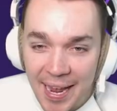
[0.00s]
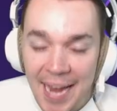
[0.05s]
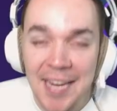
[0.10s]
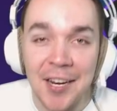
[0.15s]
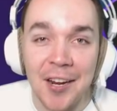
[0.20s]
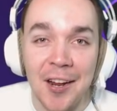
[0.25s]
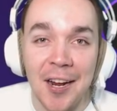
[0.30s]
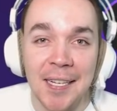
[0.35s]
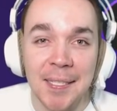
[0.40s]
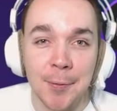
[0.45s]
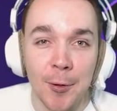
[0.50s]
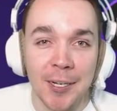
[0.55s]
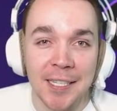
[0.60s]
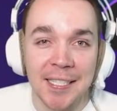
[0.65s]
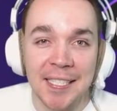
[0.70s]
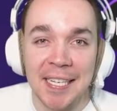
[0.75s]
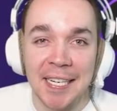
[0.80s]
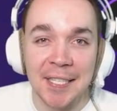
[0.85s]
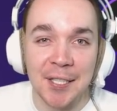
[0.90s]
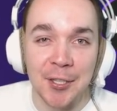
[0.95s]
Hey, you guys
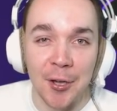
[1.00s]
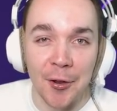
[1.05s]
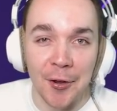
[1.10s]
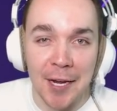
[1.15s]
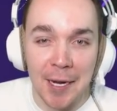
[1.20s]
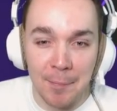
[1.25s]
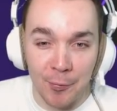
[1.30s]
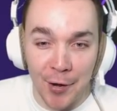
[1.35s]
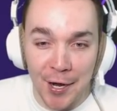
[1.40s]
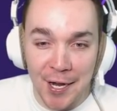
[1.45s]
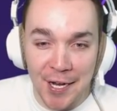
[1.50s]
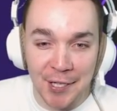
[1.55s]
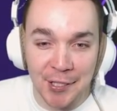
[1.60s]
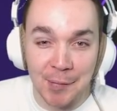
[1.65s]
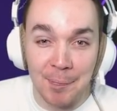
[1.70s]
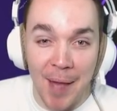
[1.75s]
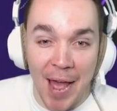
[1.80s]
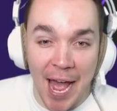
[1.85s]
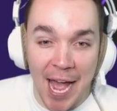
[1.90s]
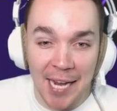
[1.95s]
wanna see Sonic break
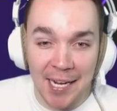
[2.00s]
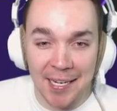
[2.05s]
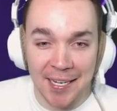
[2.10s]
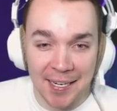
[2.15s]
his back?